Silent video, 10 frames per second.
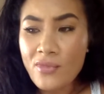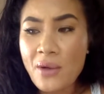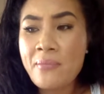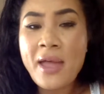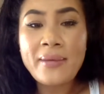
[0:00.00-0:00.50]

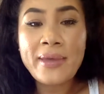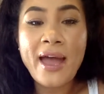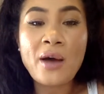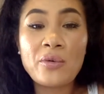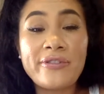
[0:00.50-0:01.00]
maybe
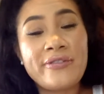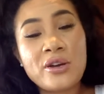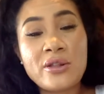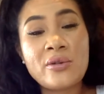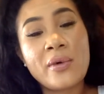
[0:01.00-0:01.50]
I will
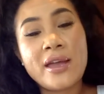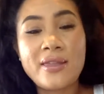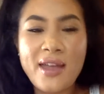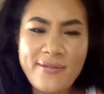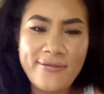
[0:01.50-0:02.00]
feel the way
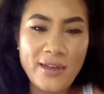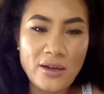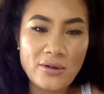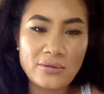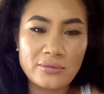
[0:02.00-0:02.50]
they
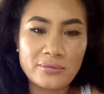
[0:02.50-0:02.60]
feel.